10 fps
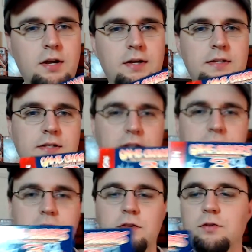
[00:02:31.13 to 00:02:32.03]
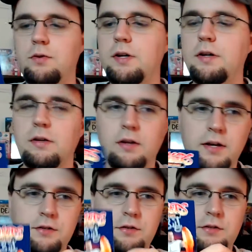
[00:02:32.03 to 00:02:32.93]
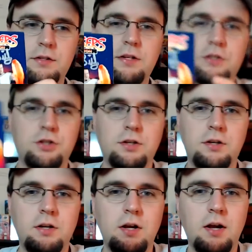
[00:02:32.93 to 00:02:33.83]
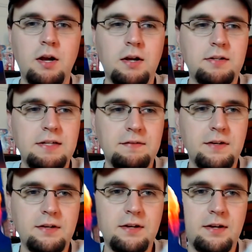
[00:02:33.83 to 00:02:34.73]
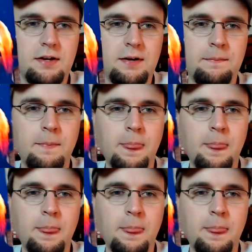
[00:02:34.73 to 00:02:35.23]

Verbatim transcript: Season 3 Collector's Edition DVD.